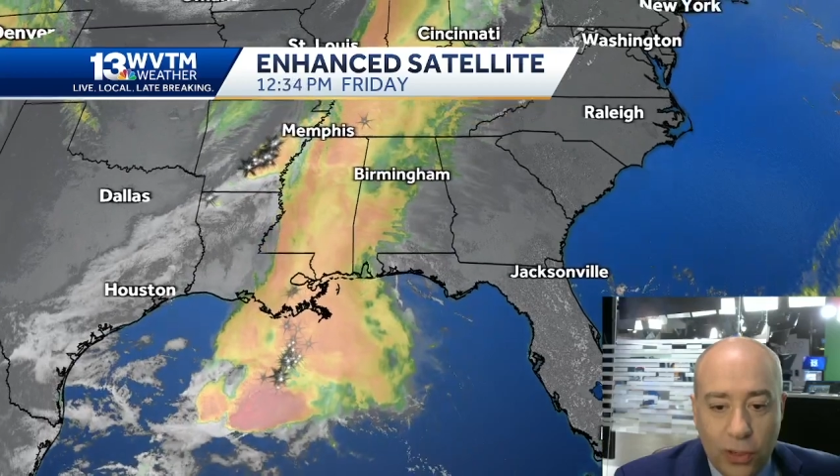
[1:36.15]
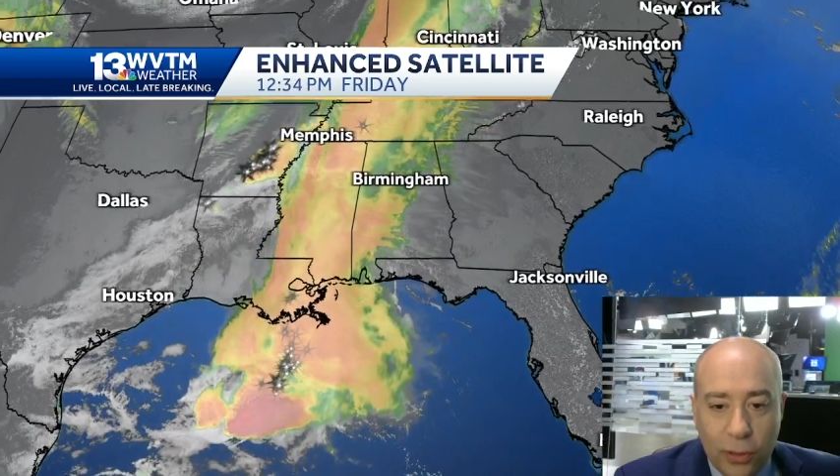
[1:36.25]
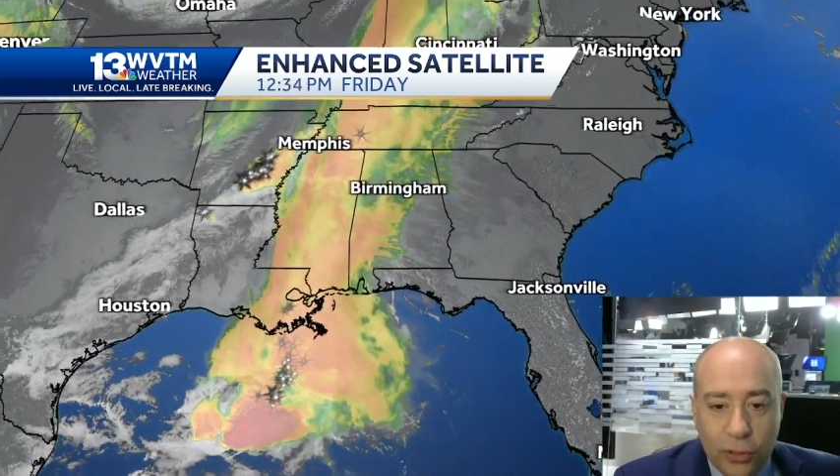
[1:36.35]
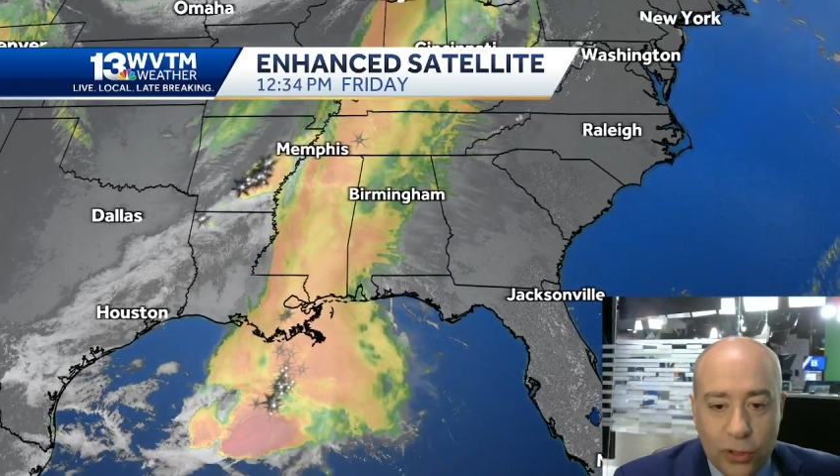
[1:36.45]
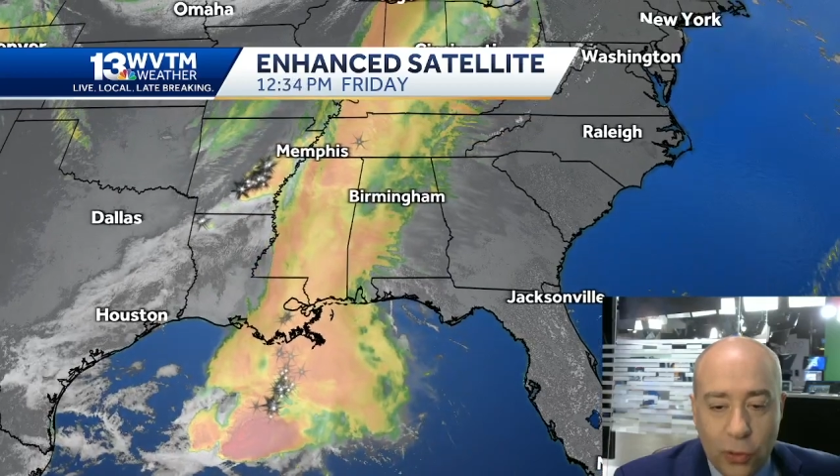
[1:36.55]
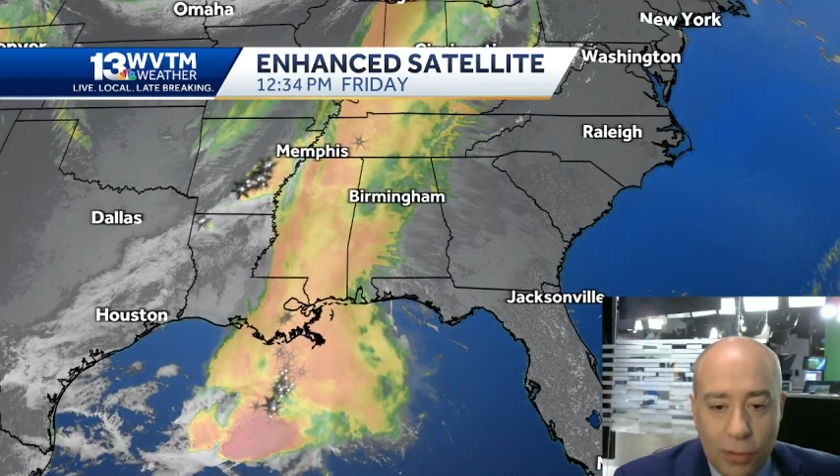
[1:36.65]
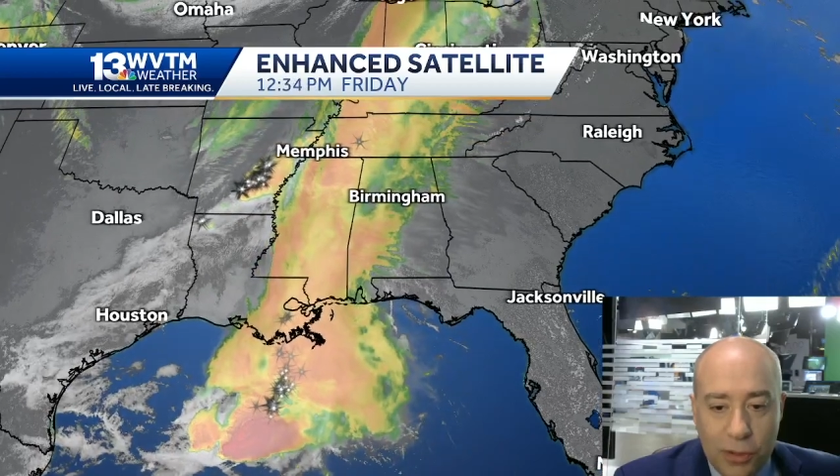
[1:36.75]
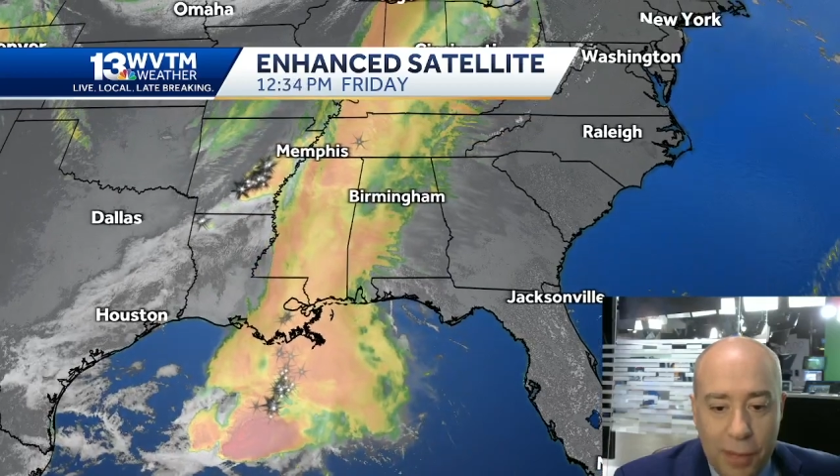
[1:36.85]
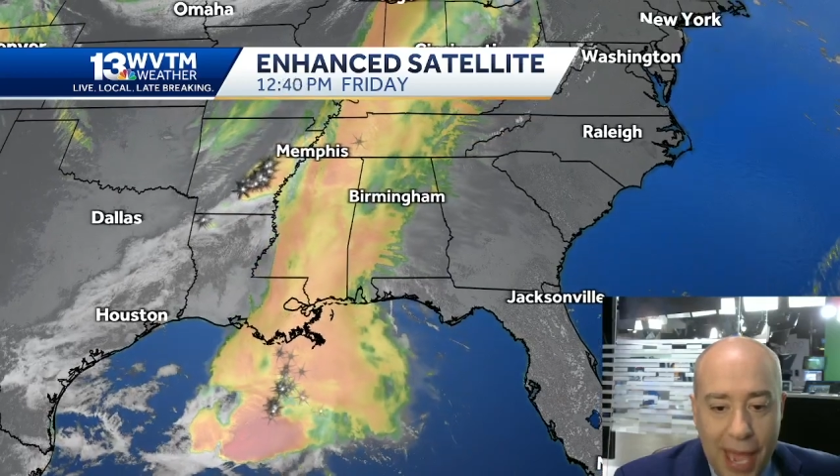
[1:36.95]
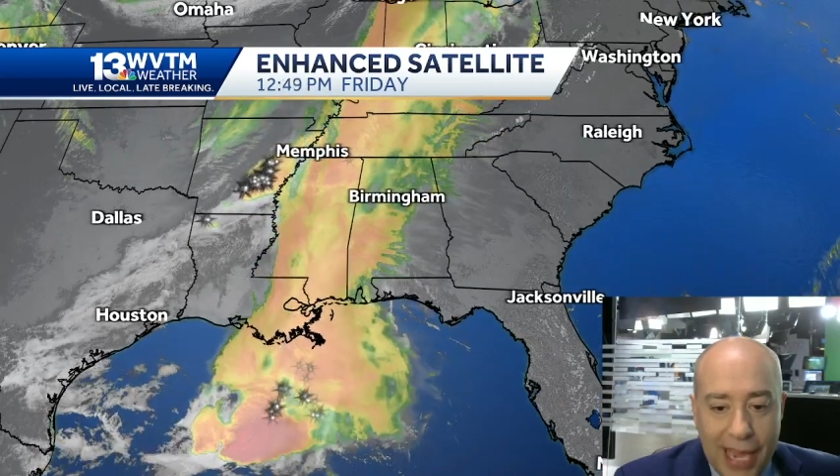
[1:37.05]
those
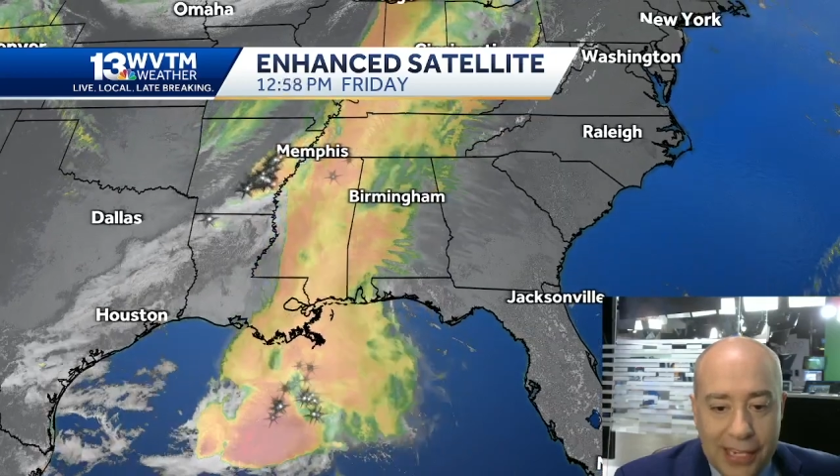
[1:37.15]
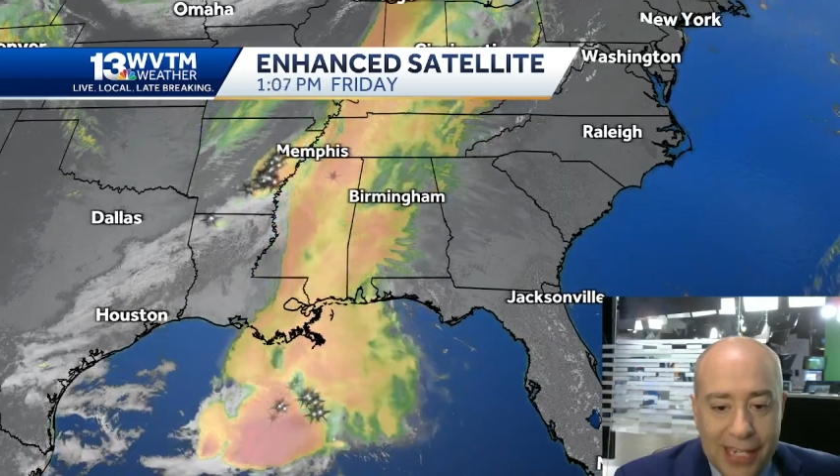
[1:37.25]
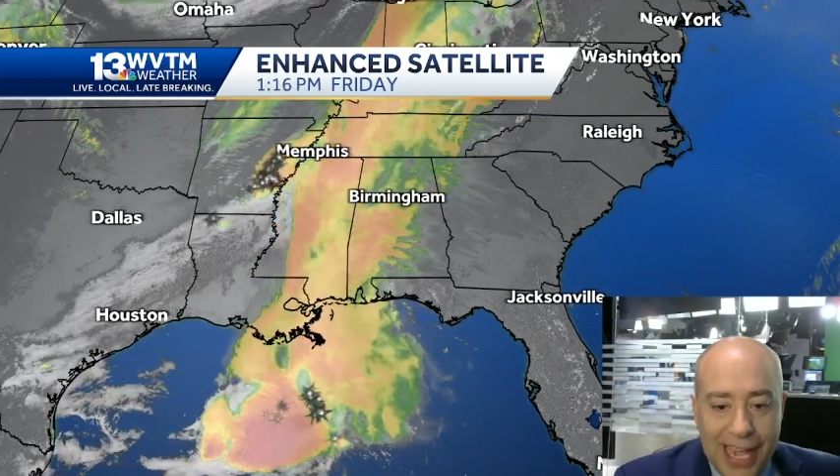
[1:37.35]
storms pass